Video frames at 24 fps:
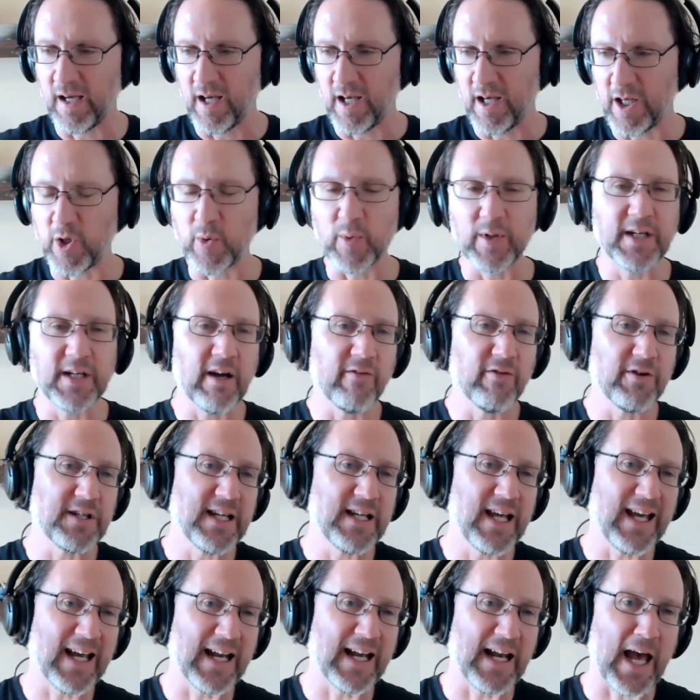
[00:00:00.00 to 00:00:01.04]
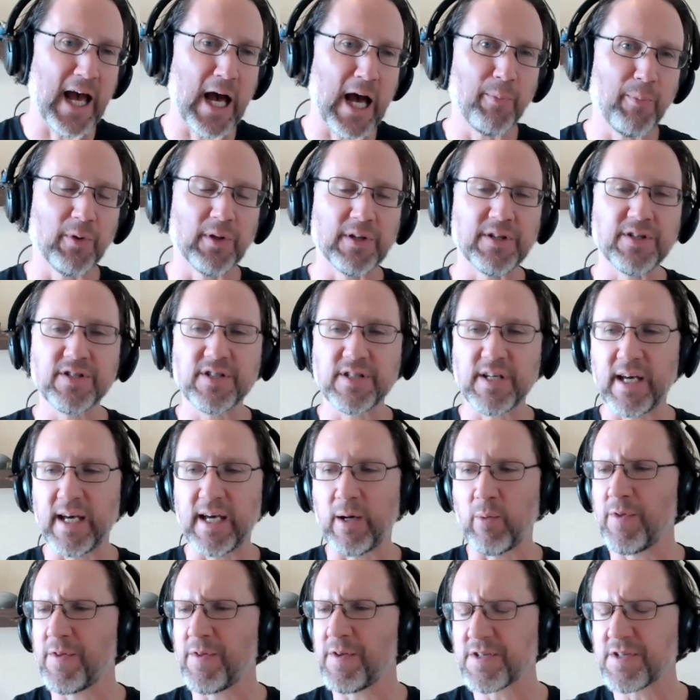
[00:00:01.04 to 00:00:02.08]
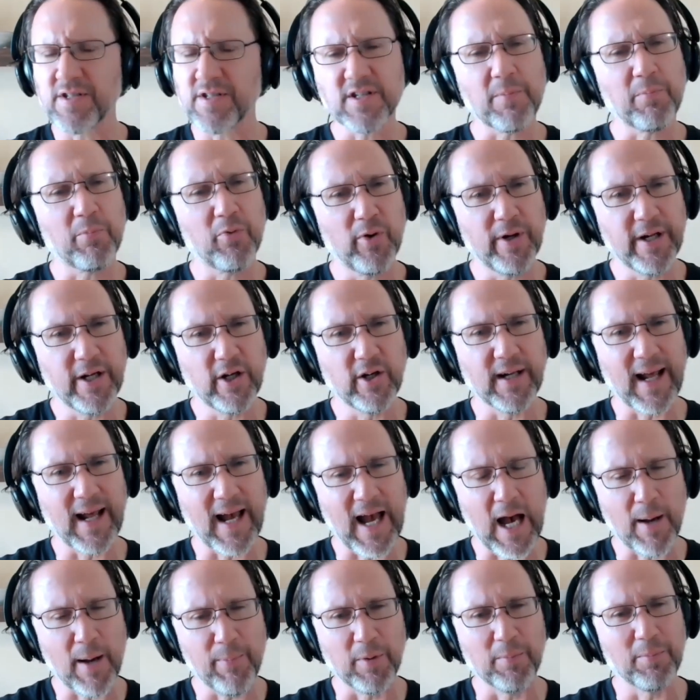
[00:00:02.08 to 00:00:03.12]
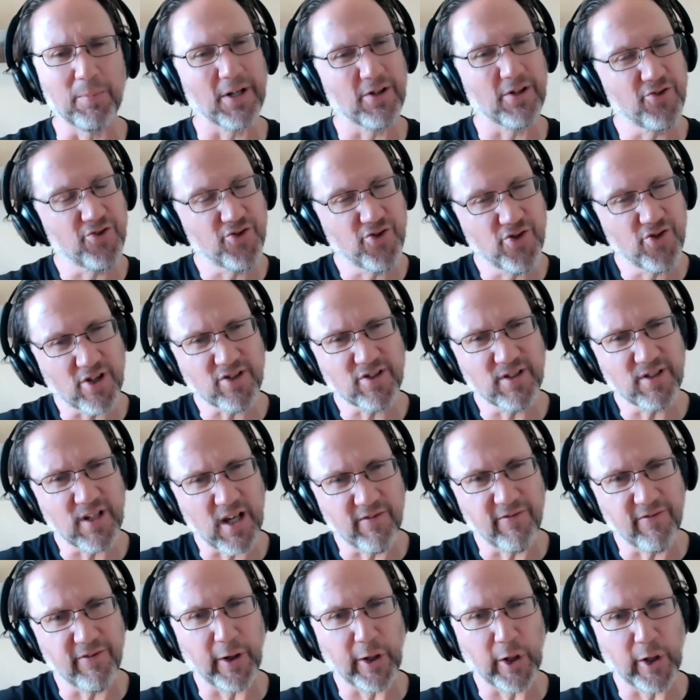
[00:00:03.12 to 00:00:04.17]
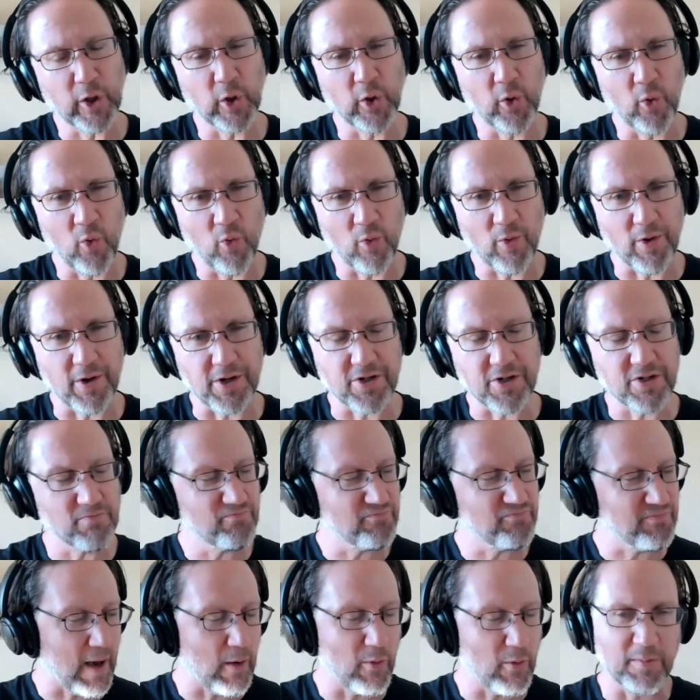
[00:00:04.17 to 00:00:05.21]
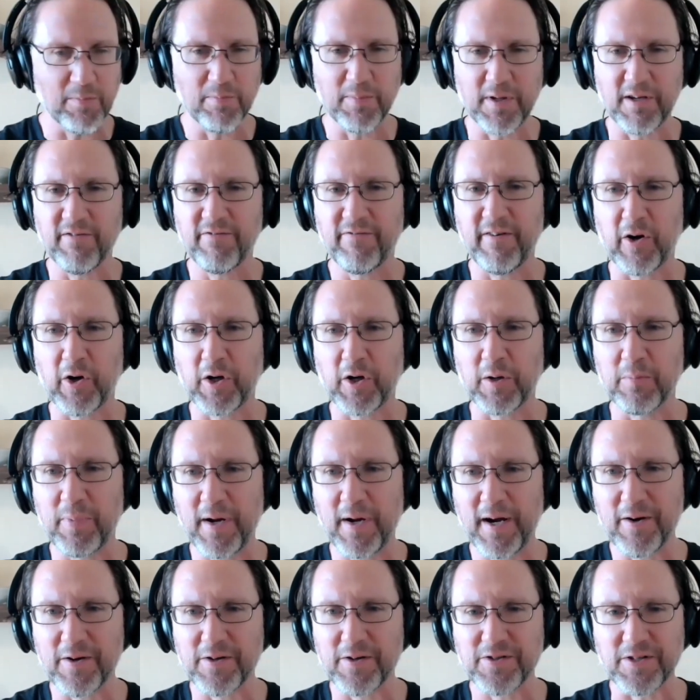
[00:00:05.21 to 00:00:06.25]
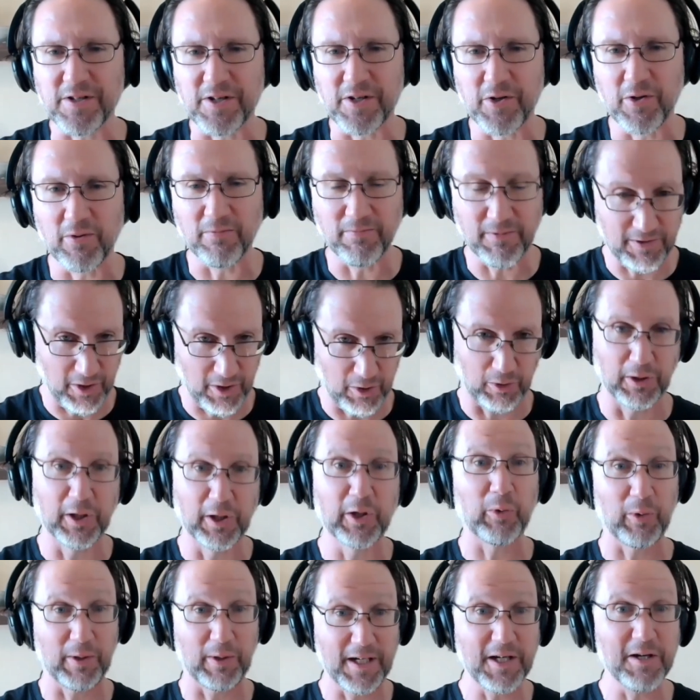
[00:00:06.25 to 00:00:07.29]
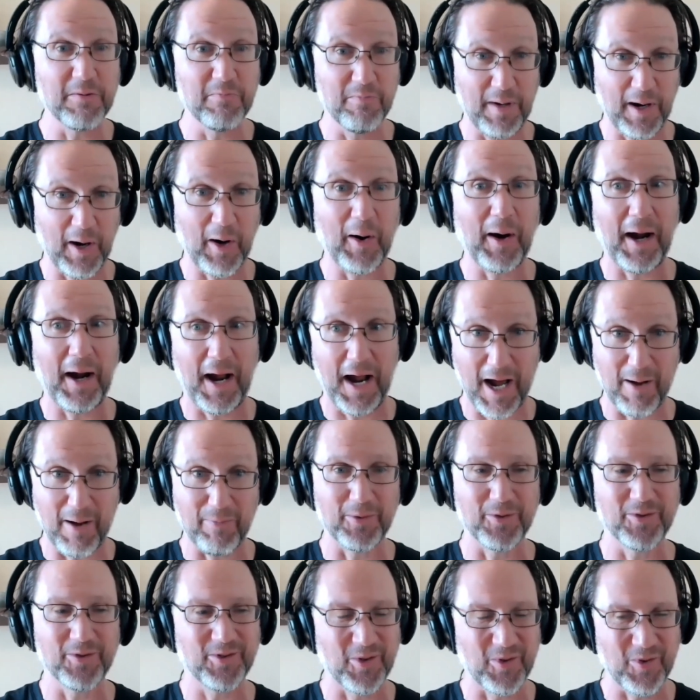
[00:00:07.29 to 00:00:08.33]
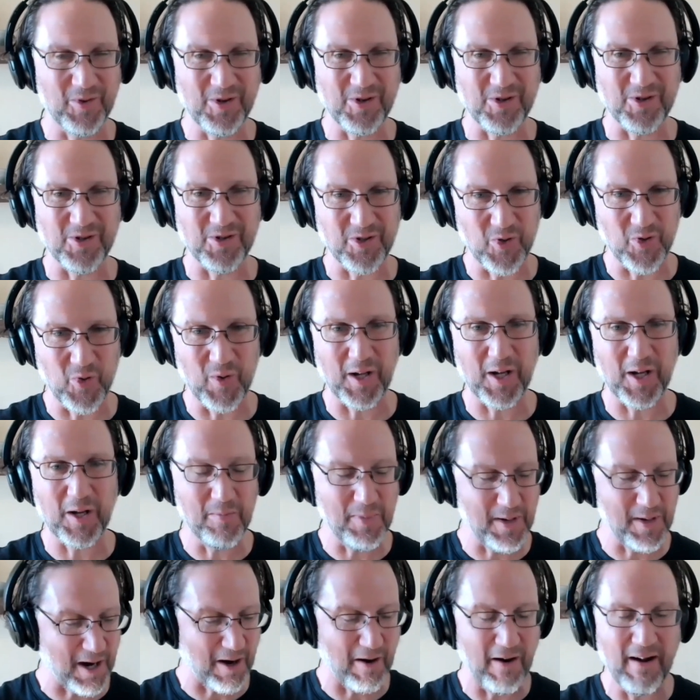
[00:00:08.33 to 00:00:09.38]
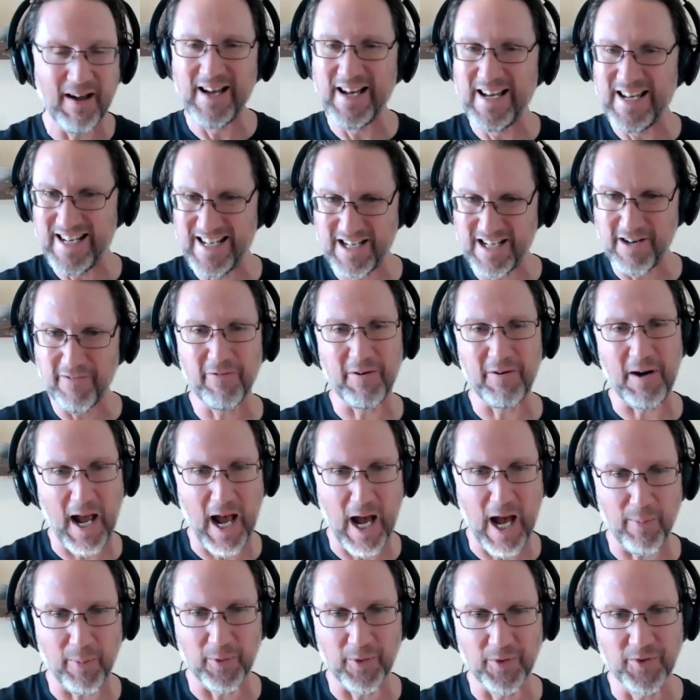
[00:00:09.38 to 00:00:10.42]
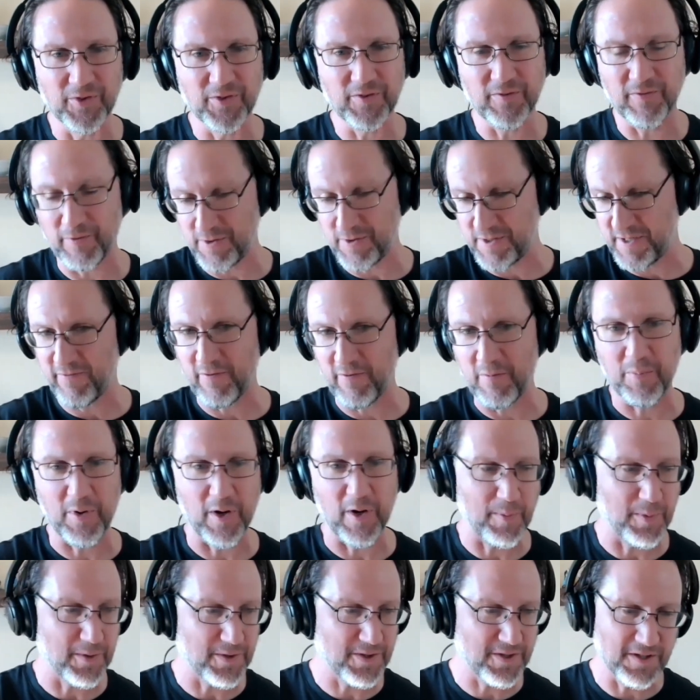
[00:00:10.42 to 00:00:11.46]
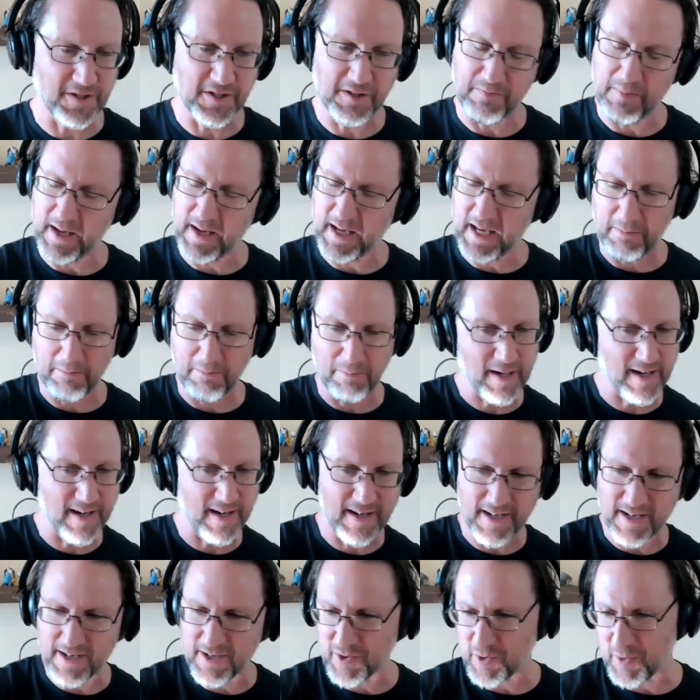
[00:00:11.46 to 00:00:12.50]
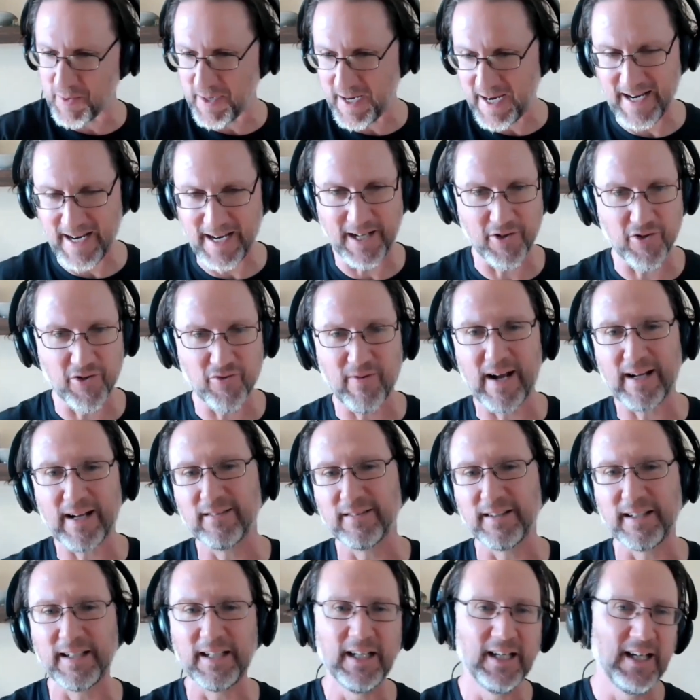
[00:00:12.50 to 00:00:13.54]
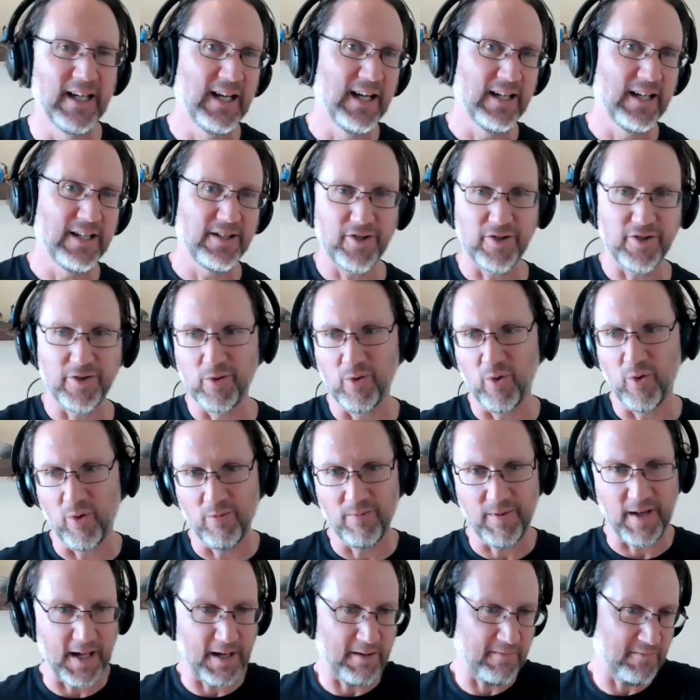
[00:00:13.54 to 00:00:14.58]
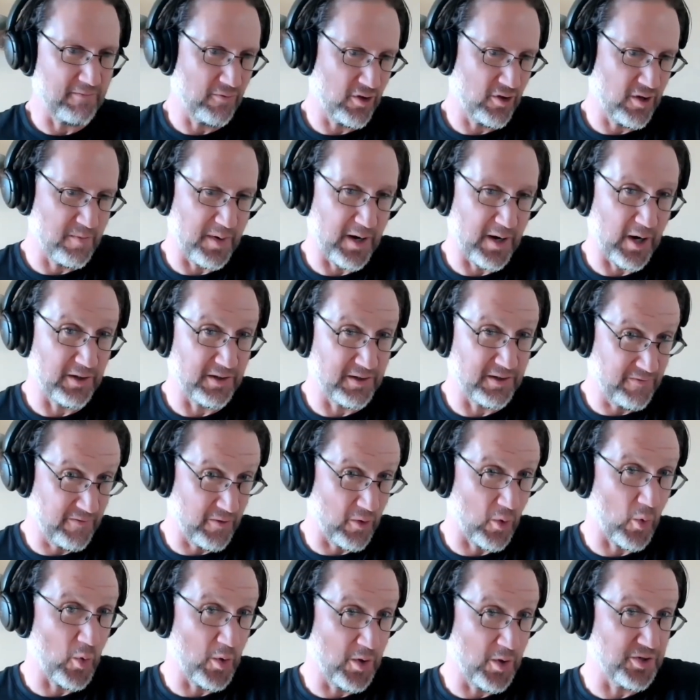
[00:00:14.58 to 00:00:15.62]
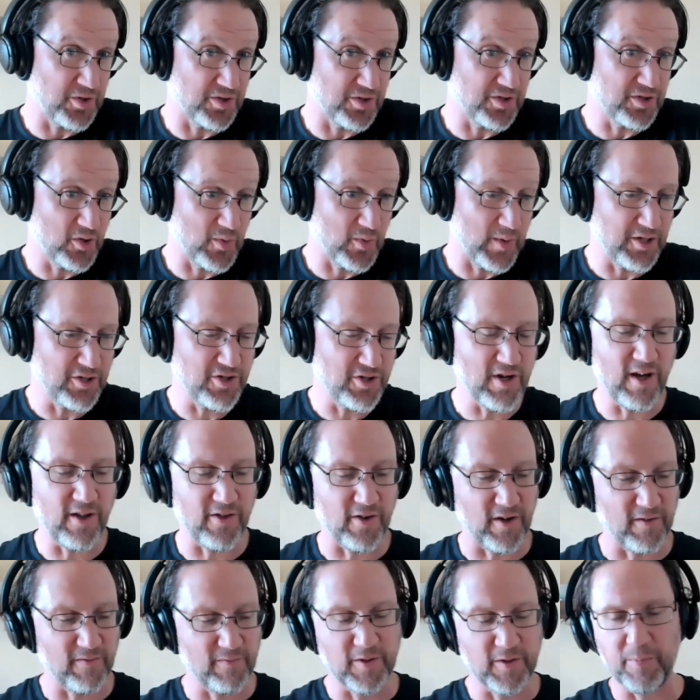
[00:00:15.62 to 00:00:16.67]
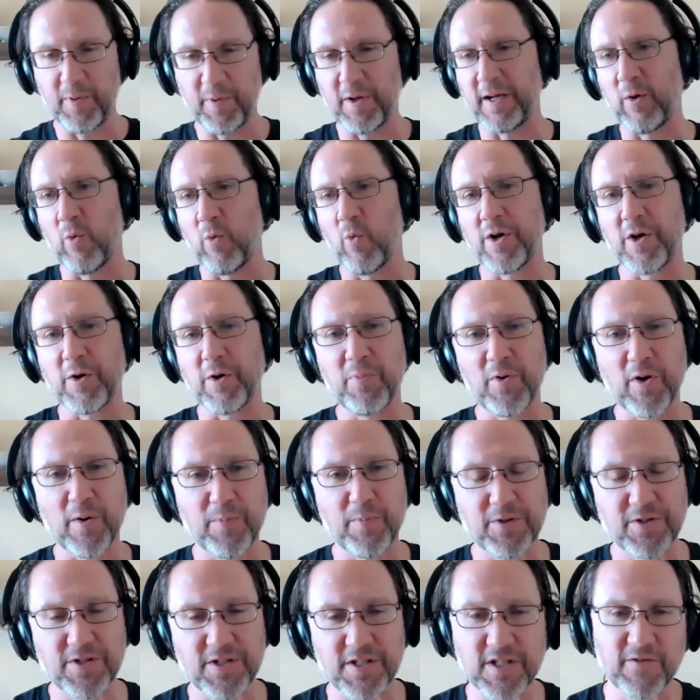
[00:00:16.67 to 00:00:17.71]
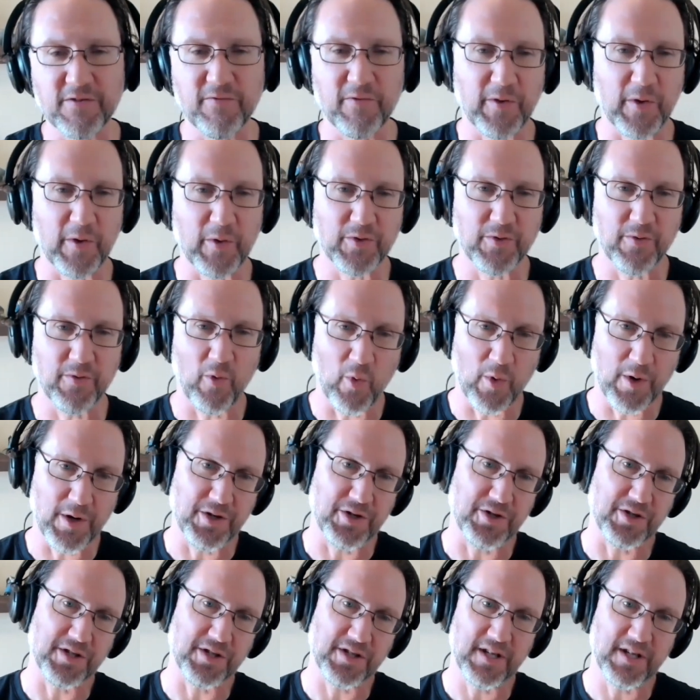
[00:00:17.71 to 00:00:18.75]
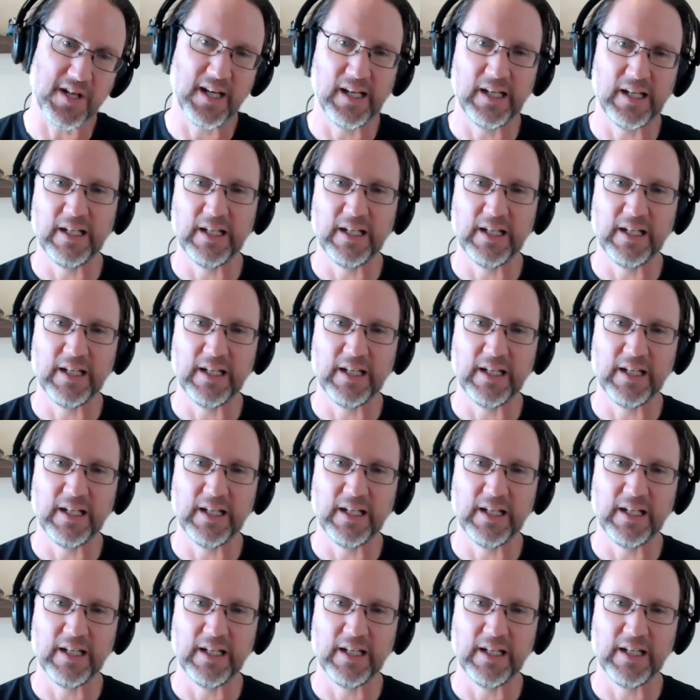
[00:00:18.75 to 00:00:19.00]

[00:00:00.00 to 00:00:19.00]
You would never take an apple and say, well, this is a pretty good apple, but it's just not a very good orange. That wouldn't be a fair comparison. You're literally comparing apples to oranges. You want to compare different apples for different purposes, making pies or eating directly and compare different oranges to each other, depending on what your purpose is for those oranges.